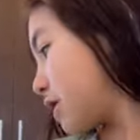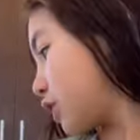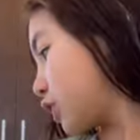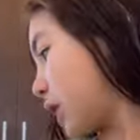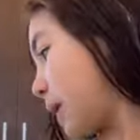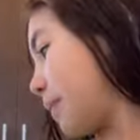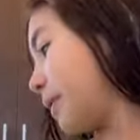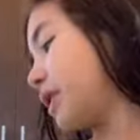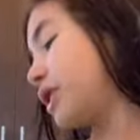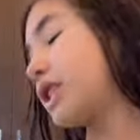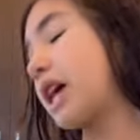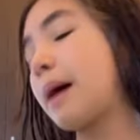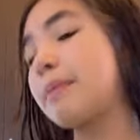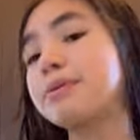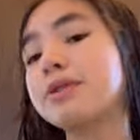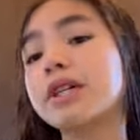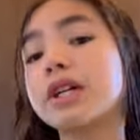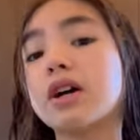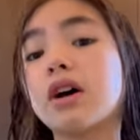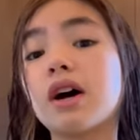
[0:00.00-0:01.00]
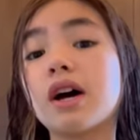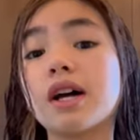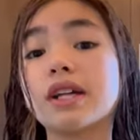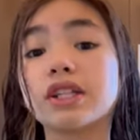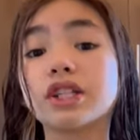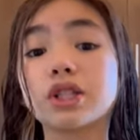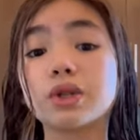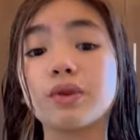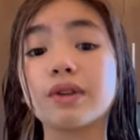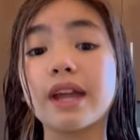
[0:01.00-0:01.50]
So, I put chapstick on.
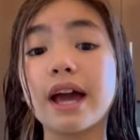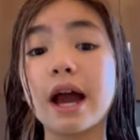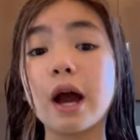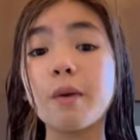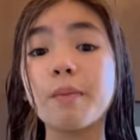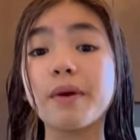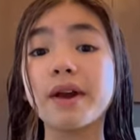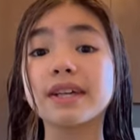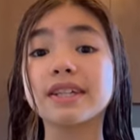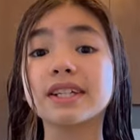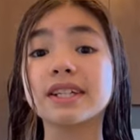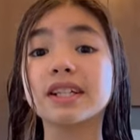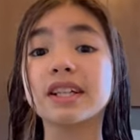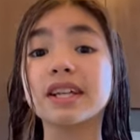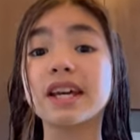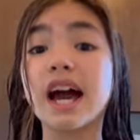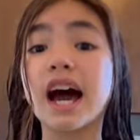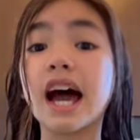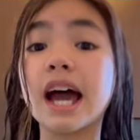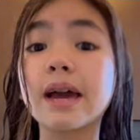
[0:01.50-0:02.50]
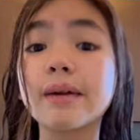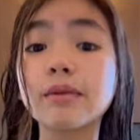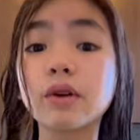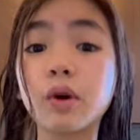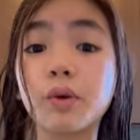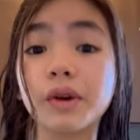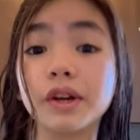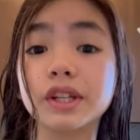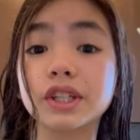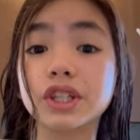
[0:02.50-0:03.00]
So, now basically, I am
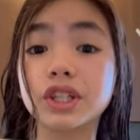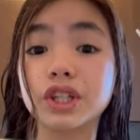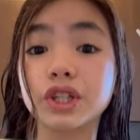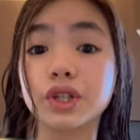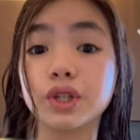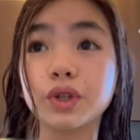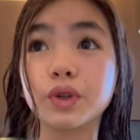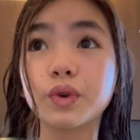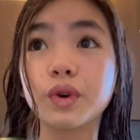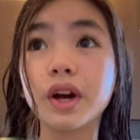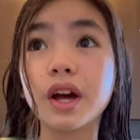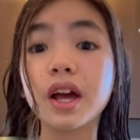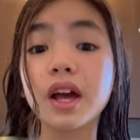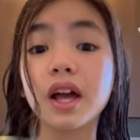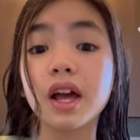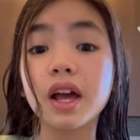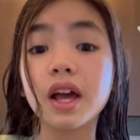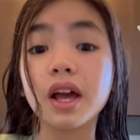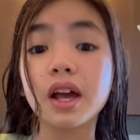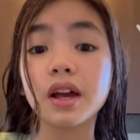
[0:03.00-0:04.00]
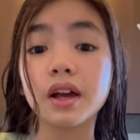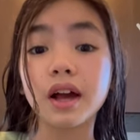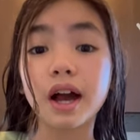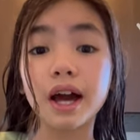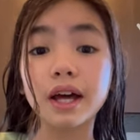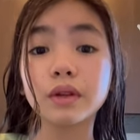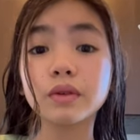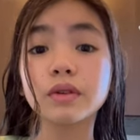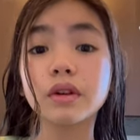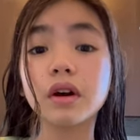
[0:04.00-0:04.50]
going to. I
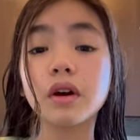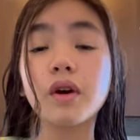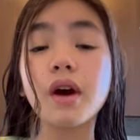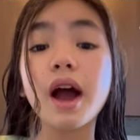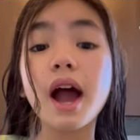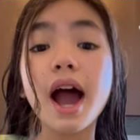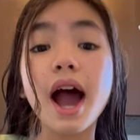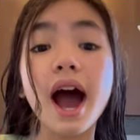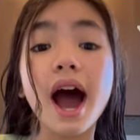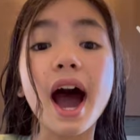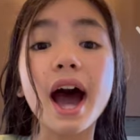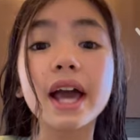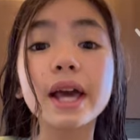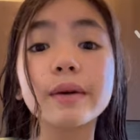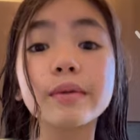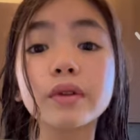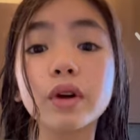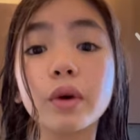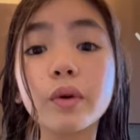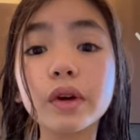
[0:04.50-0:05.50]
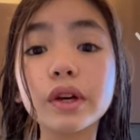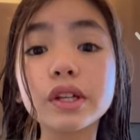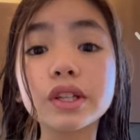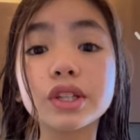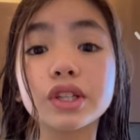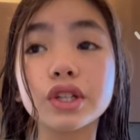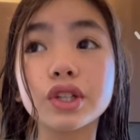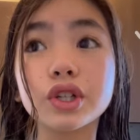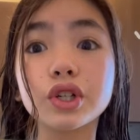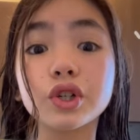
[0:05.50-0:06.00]
don't know. I am going
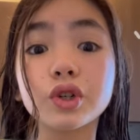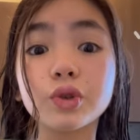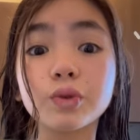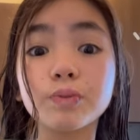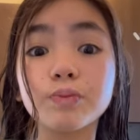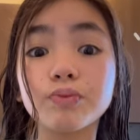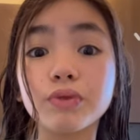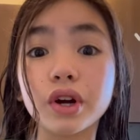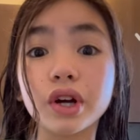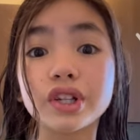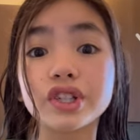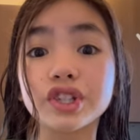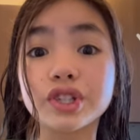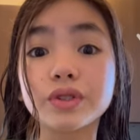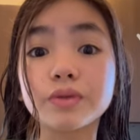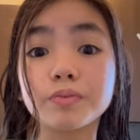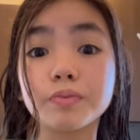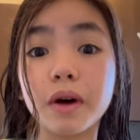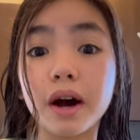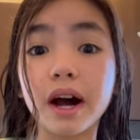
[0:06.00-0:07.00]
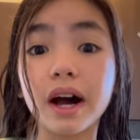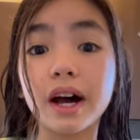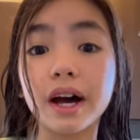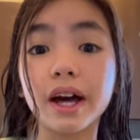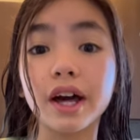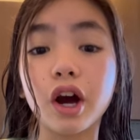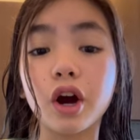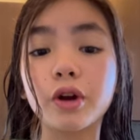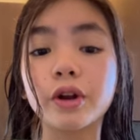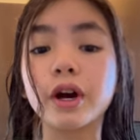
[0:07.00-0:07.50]
to brush my,
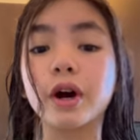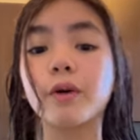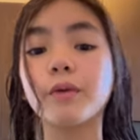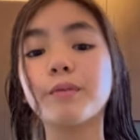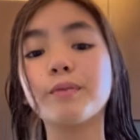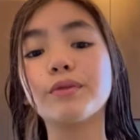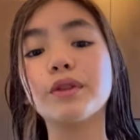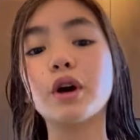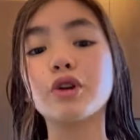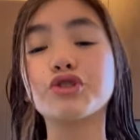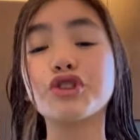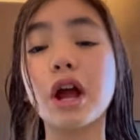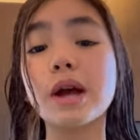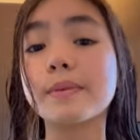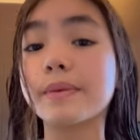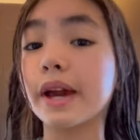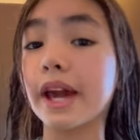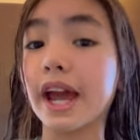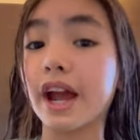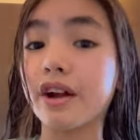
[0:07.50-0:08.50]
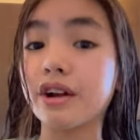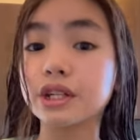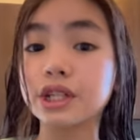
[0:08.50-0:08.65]
oh no, blow dry my hair.